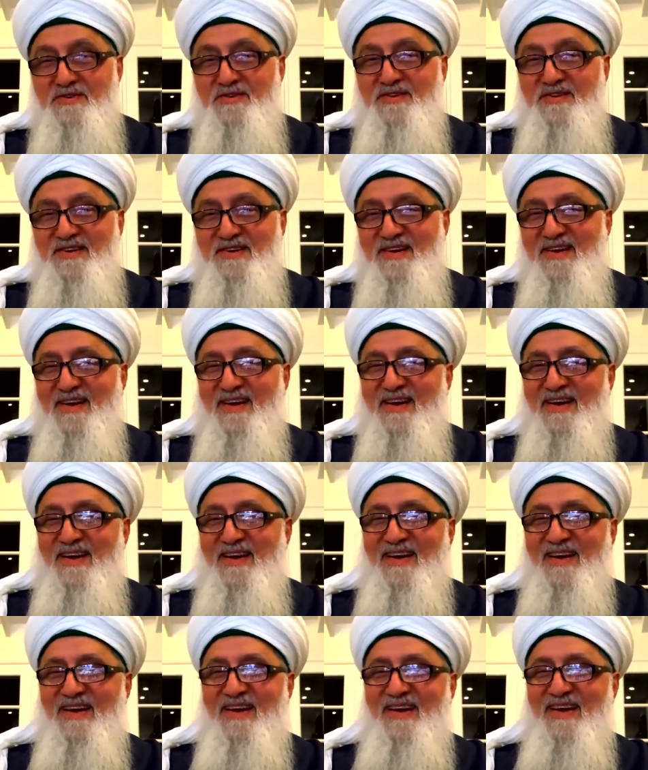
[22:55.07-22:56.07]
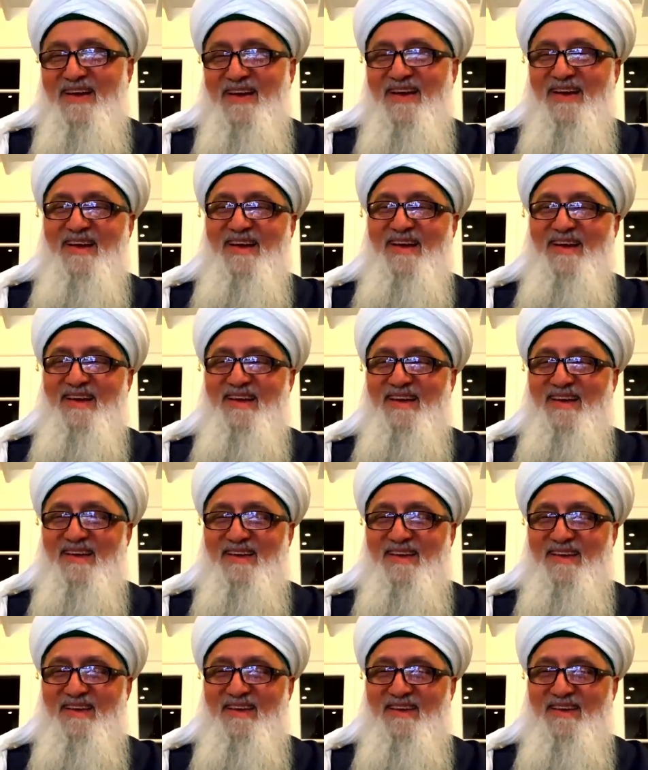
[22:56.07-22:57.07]

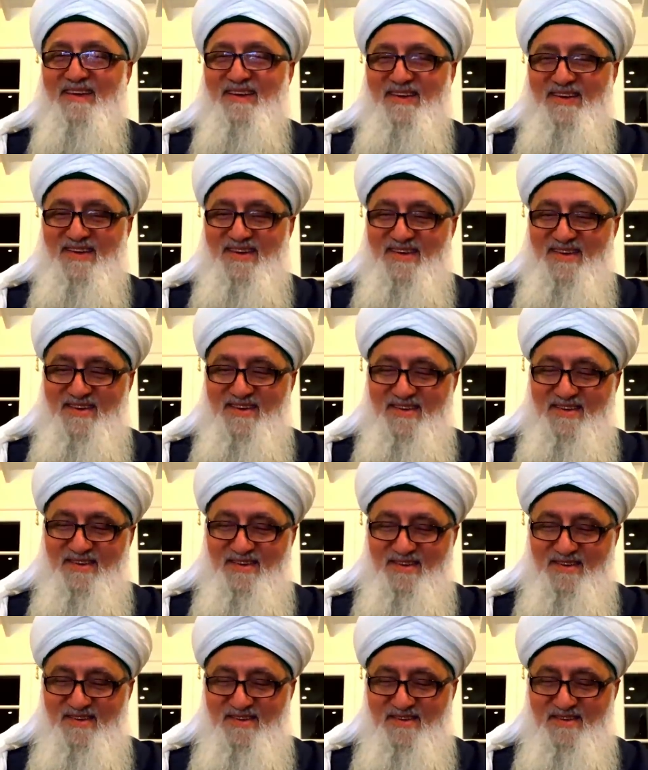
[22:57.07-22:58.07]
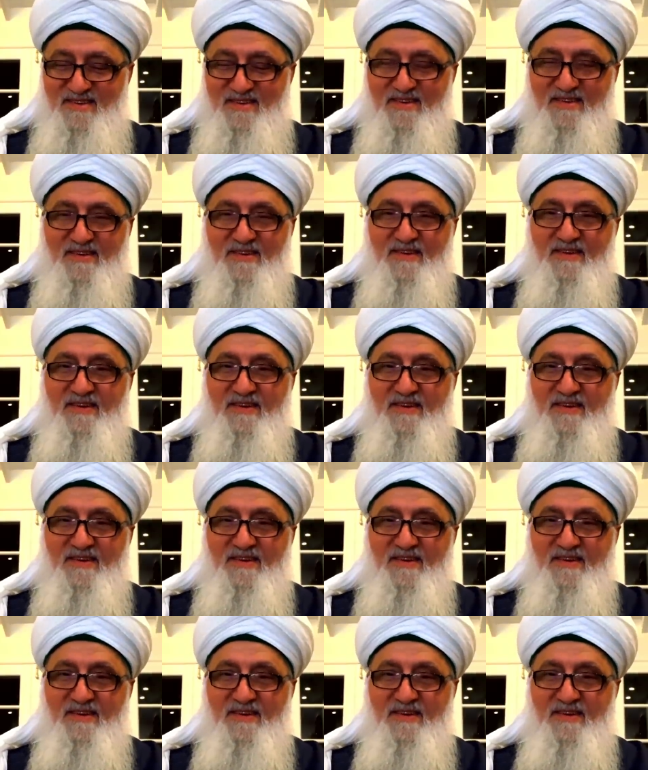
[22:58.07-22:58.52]
[no speech]